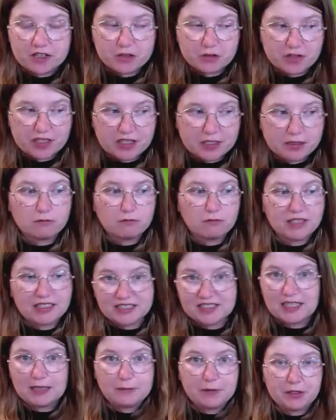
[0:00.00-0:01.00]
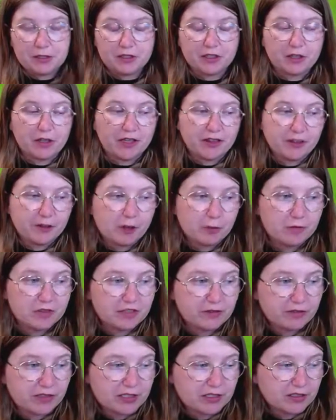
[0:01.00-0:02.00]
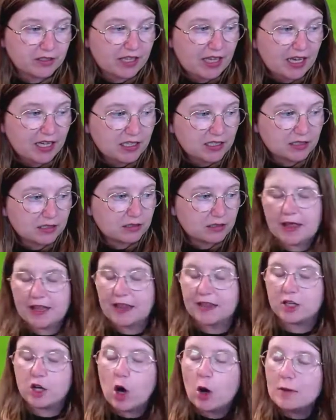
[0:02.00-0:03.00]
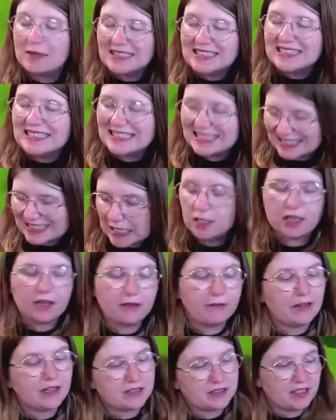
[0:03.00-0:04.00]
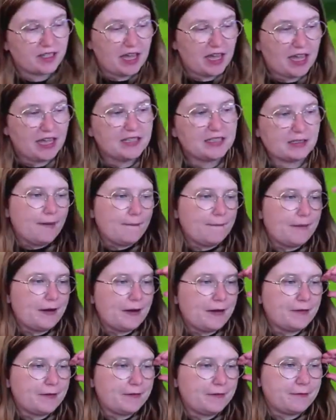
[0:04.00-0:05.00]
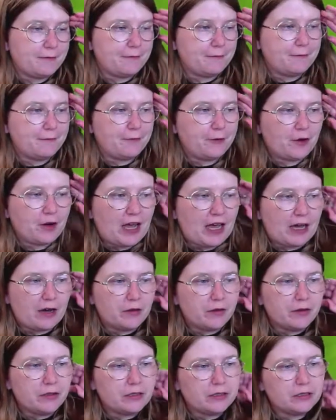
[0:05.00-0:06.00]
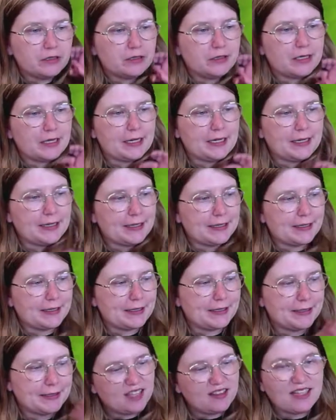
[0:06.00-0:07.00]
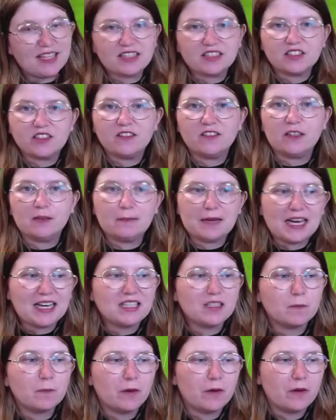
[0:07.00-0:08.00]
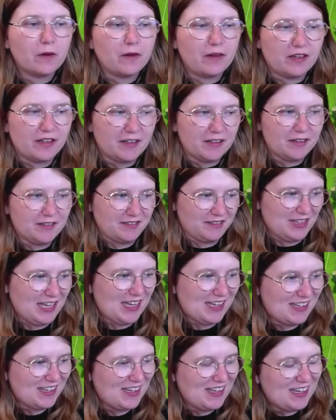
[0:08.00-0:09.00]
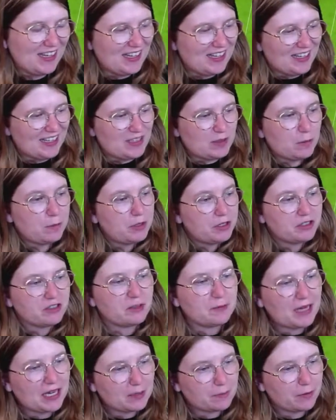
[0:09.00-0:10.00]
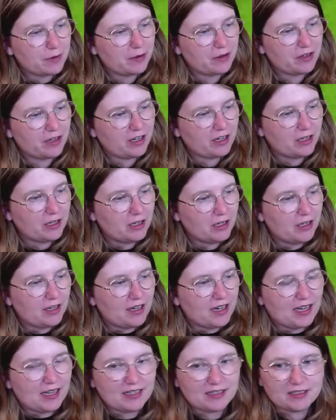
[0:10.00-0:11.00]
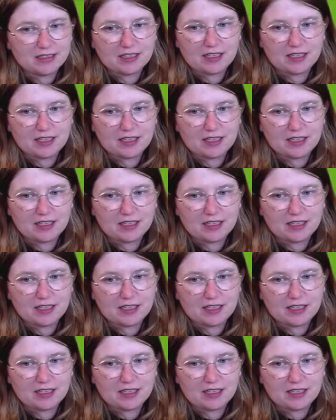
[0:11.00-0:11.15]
it. Please tell me in the comment if that's the case. the comments if that's the case. But for now, that's on the back burner. It's a bit on the back burner, and